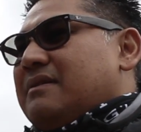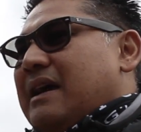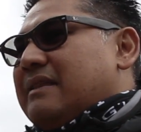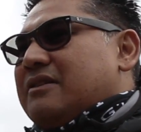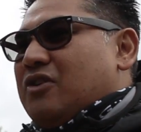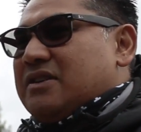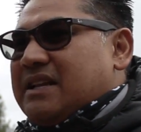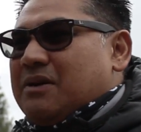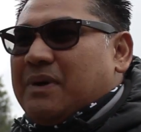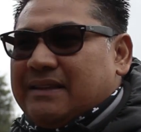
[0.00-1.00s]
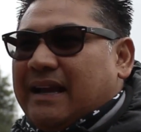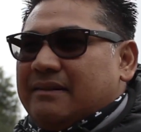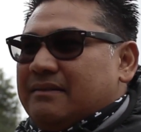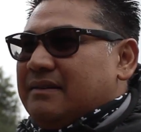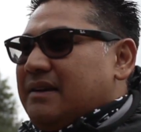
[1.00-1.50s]
Other cars that I want done,
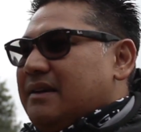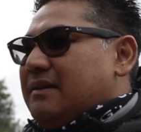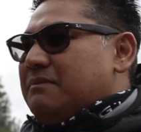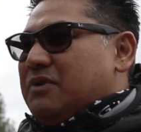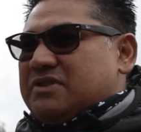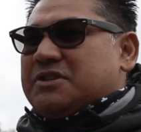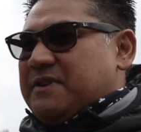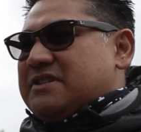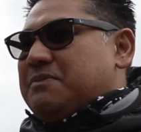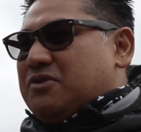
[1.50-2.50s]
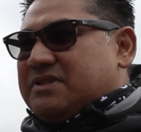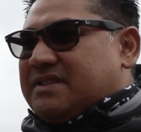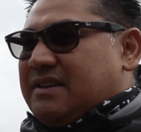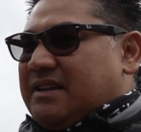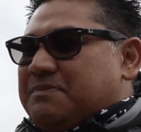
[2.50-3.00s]
especially because this
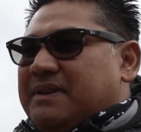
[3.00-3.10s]
thing has